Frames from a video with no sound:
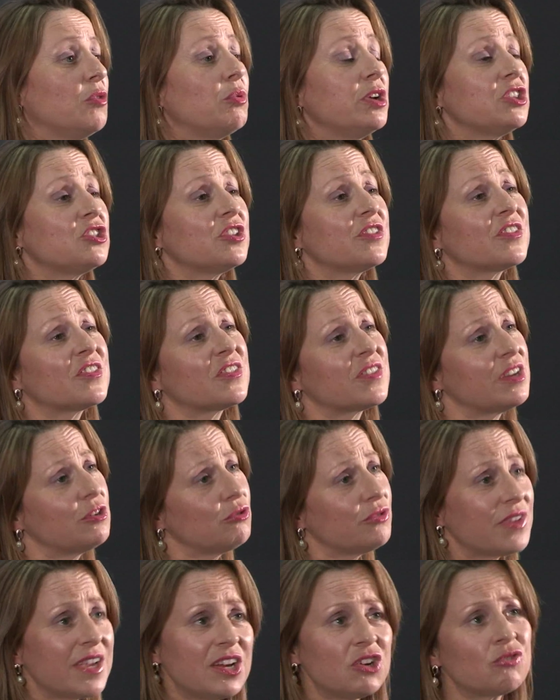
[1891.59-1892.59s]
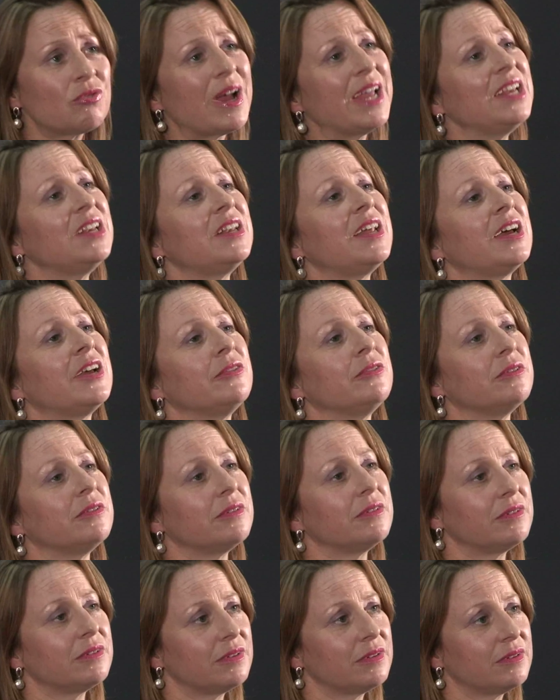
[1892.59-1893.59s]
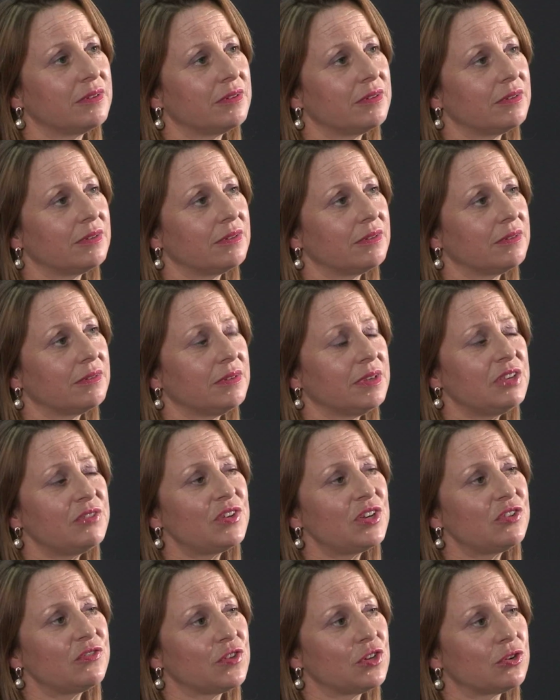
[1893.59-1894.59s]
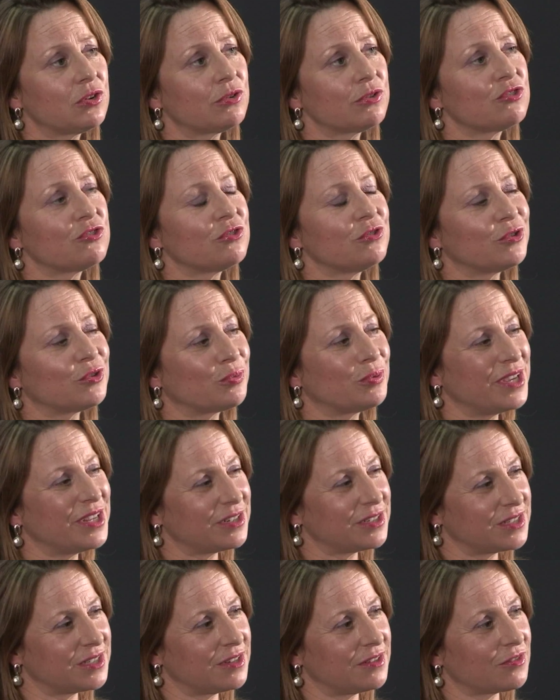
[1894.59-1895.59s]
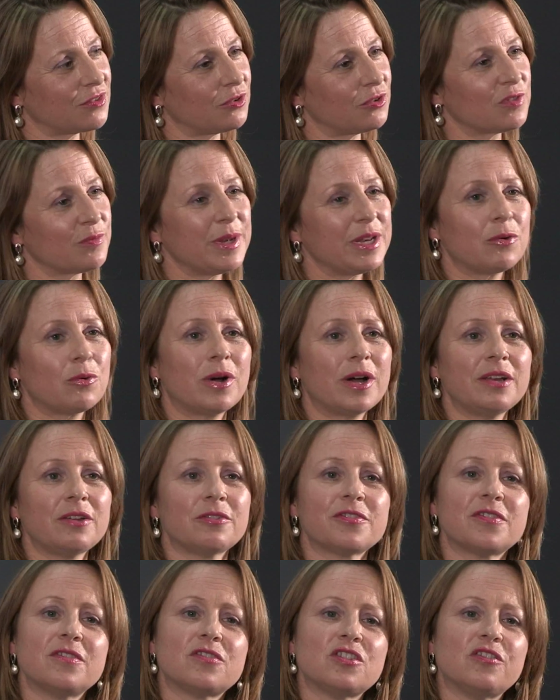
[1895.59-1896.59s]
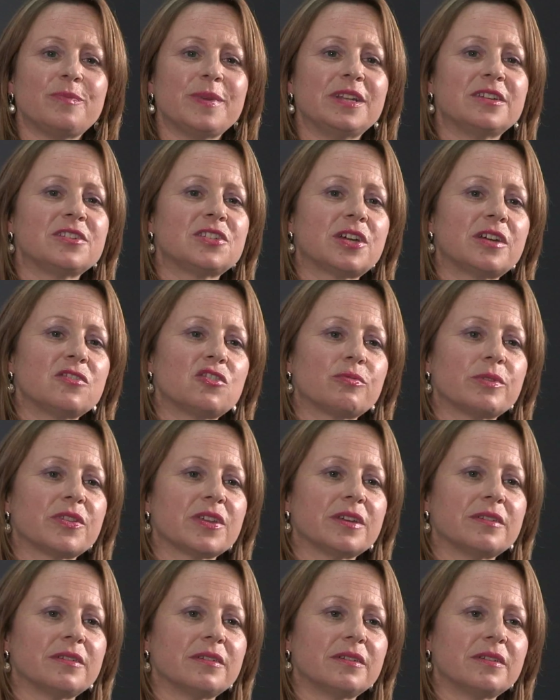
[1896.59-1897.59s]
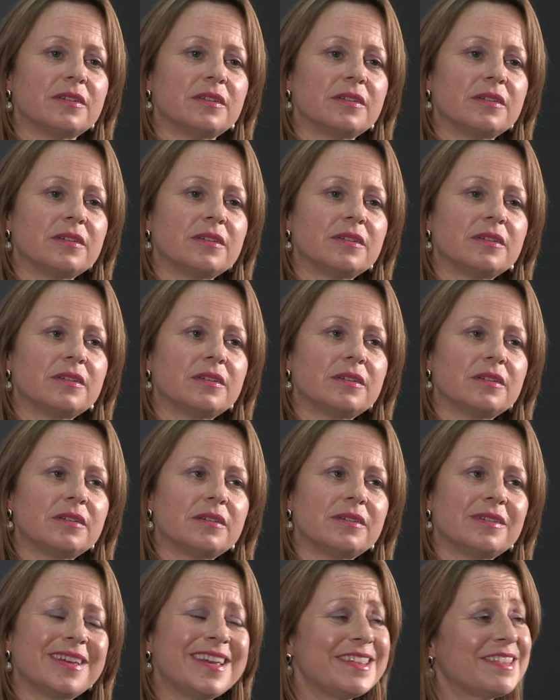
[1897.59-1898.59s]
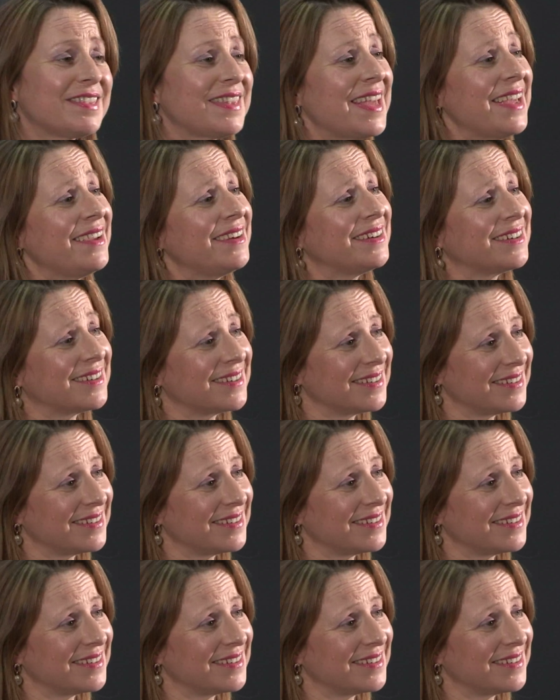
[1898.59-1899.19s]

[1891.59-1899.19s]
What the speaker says: which is still there right now. Even if you're not sure where it is, or it's been a while since you've been in touch with it. It's there.